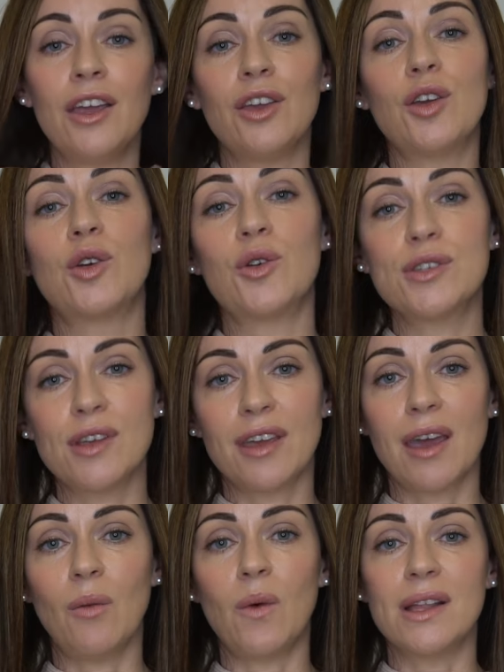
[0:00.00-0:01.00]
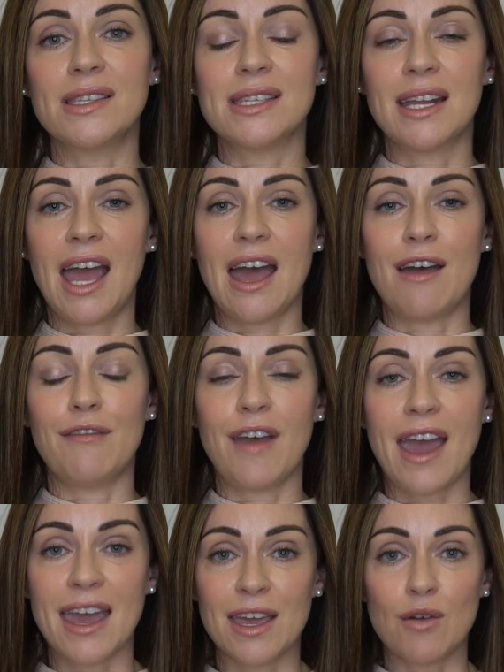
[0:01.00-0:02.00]
You can also get ones that have
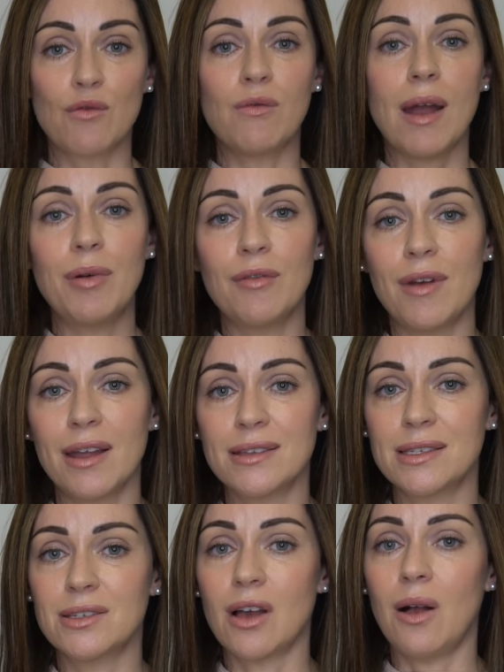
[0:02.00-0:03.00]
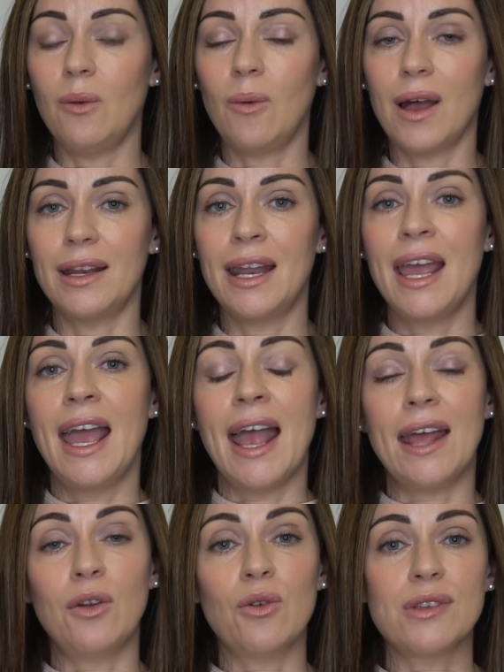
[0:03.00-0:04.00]
a wraparound style one,
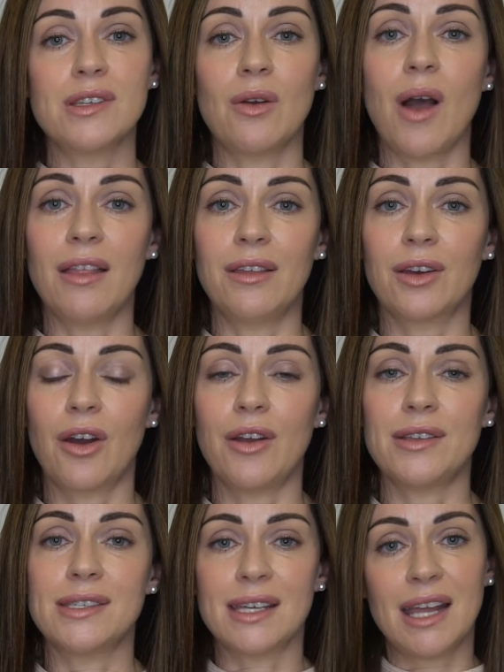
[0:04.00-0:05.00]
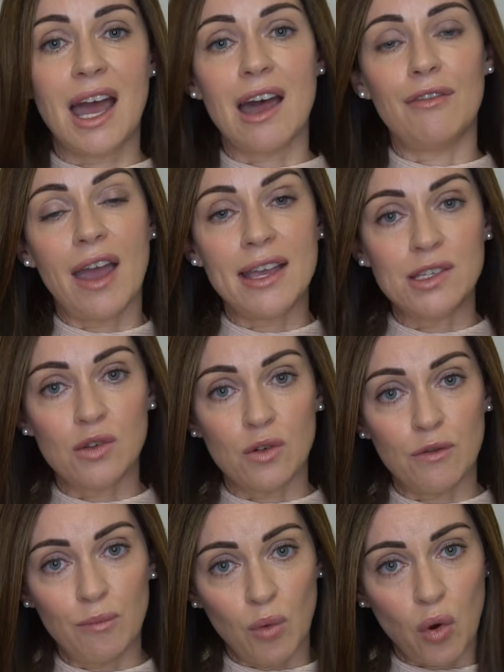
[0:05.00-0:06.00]
and also other coats that have a sort
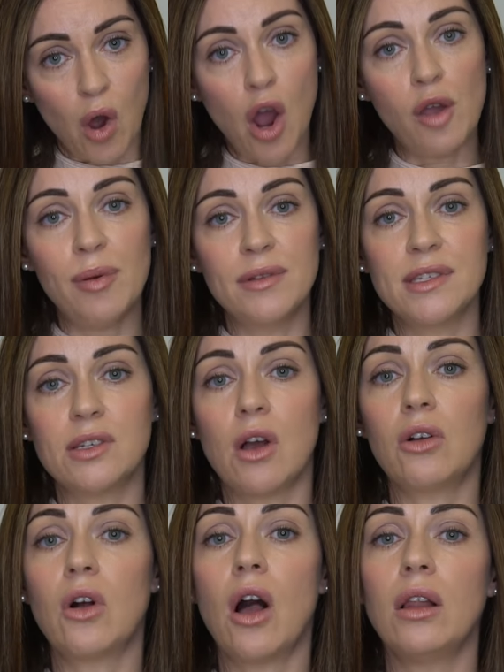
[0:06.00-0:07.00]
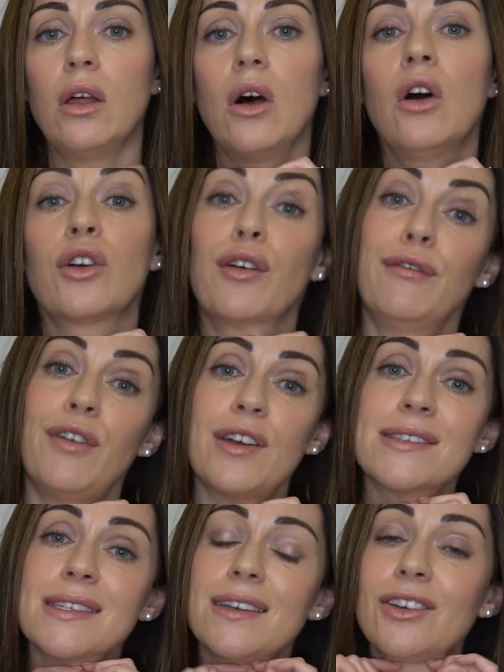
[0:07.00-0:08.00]
of more open style collar.
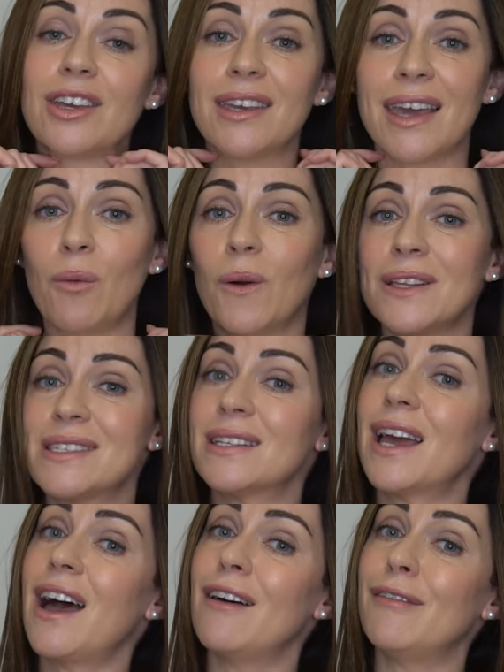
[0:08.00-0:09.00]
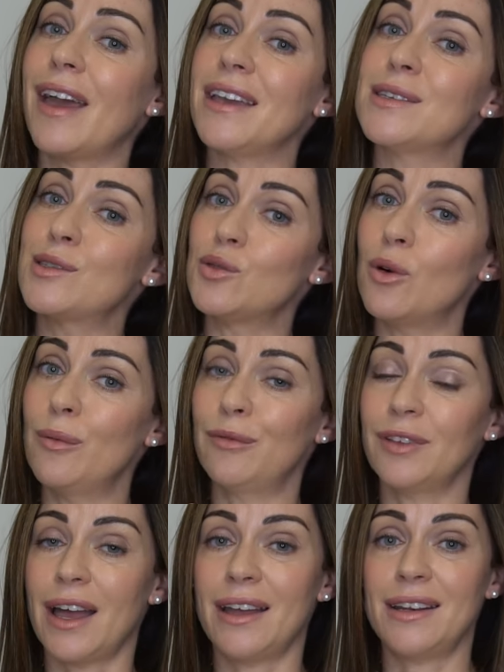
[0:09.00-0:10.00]
Conversely, you can get ones that have a storm
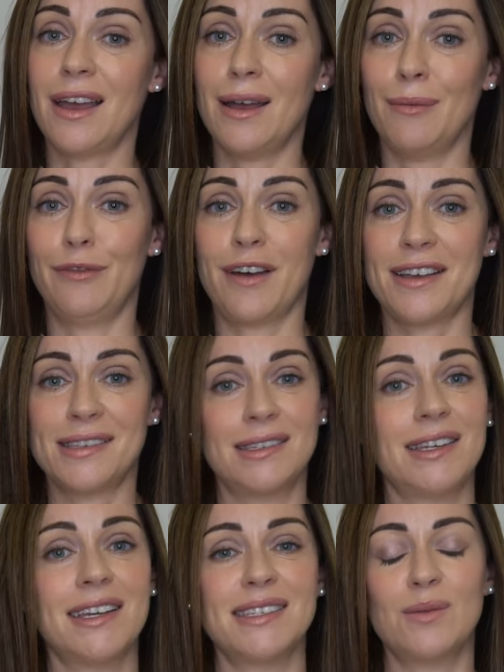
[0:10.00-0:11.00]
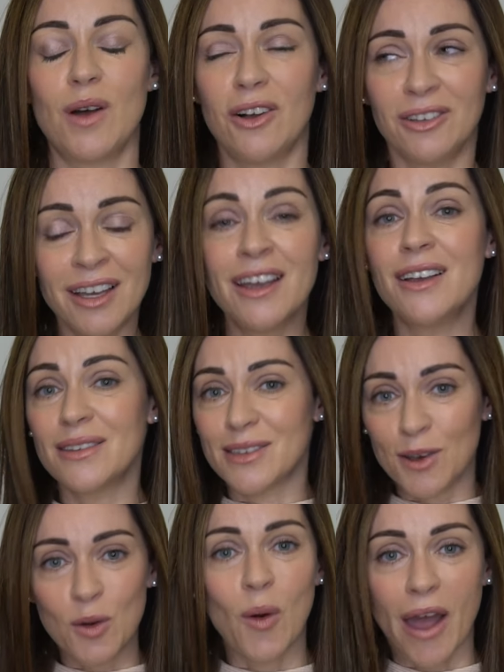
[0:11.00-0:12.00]
flat fastening as well.
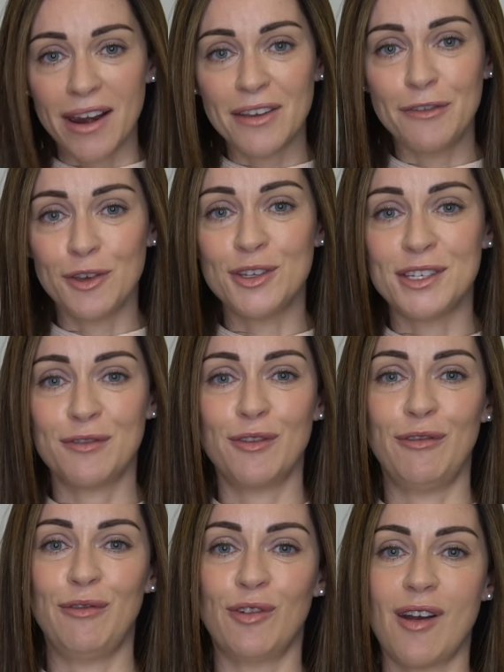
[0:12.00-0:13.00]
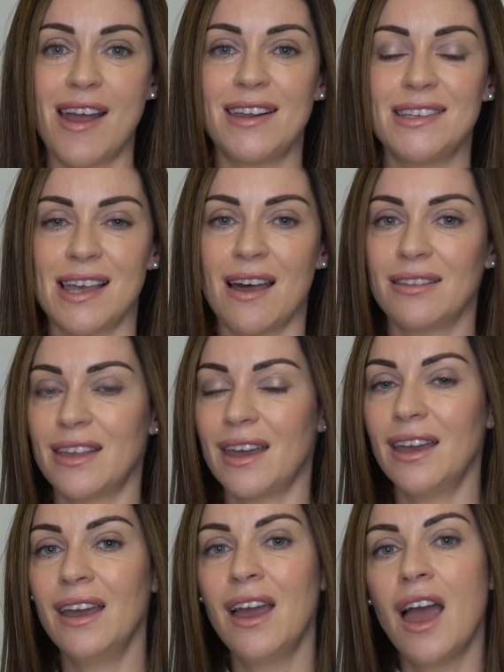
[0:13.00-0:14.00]
So quite a few different varieties out
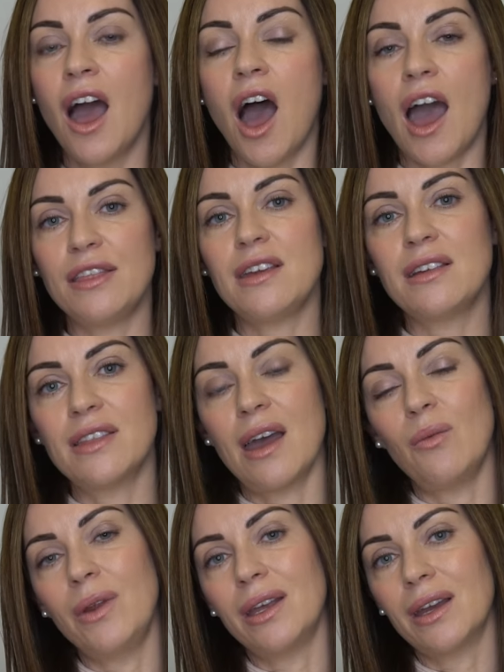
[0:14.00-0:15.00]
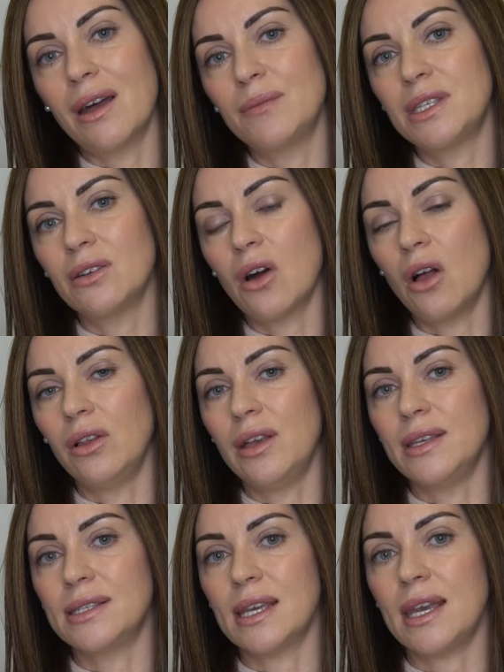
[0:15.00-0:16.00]
there. I think that when it comes to
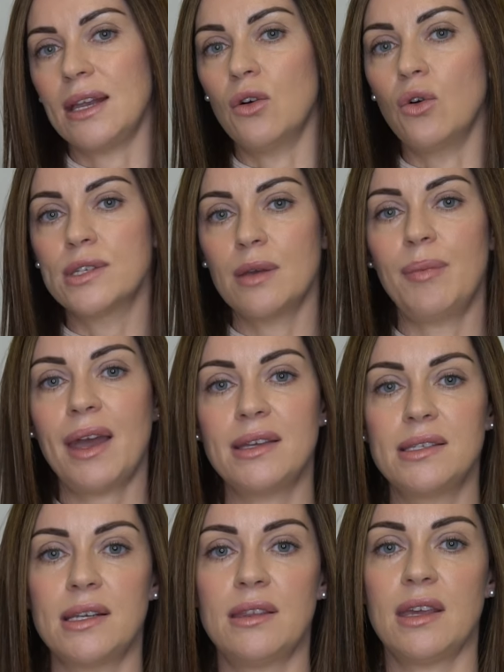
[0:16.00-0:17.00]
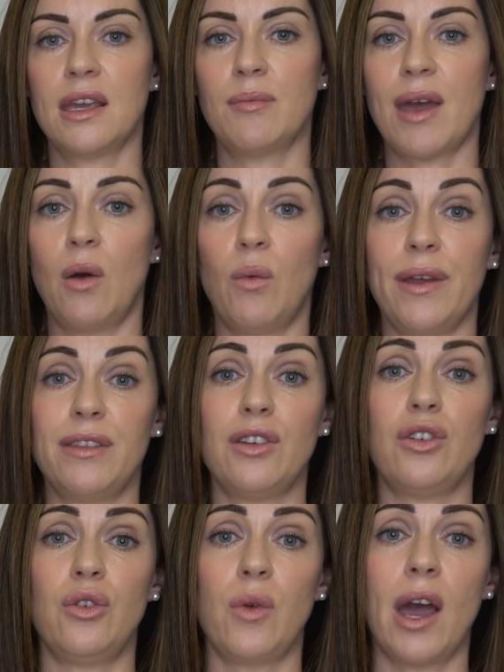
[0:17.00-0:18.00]
collars, it also pays to think about whether
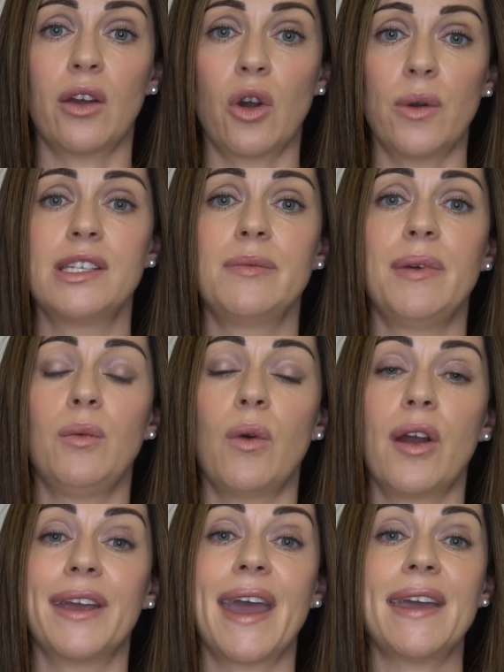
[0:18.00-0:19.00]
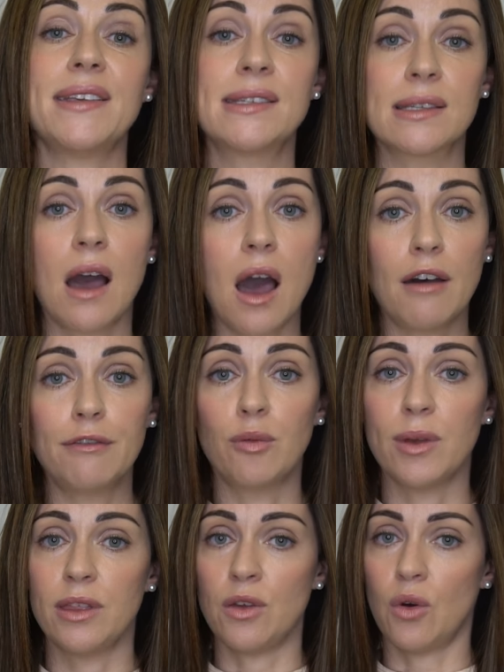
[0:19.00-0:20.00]
you are going to be wearing a scarf
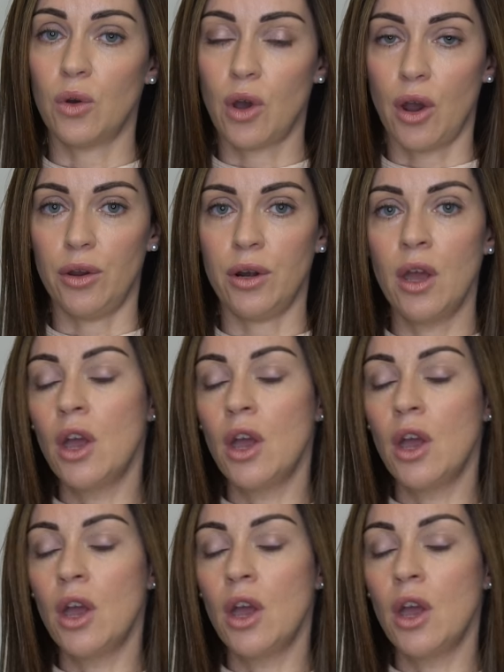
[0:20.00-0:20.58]
with your coat.